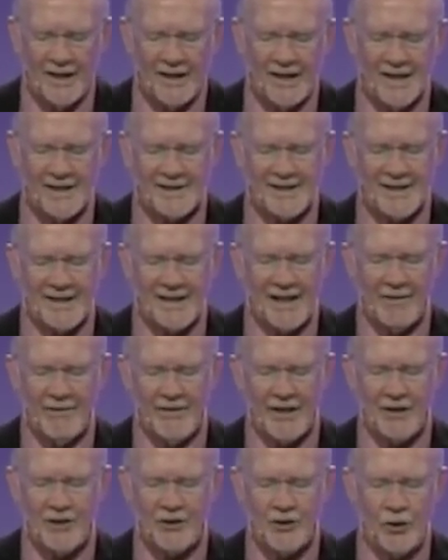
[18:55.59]
is
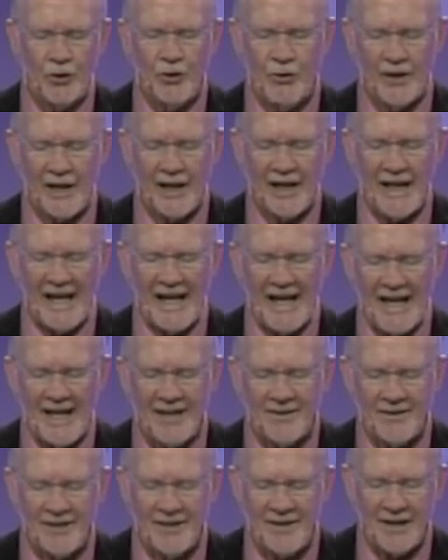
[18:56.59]
giving you the
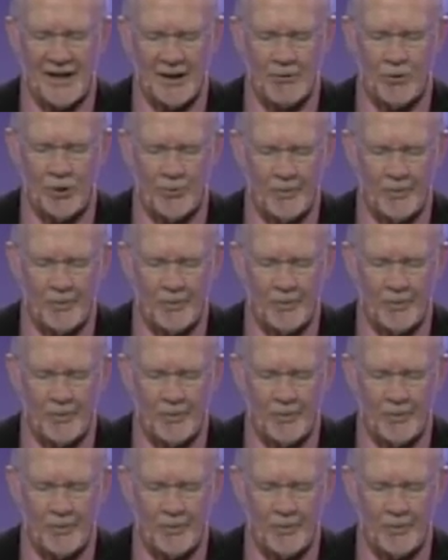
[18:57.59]
land, and he will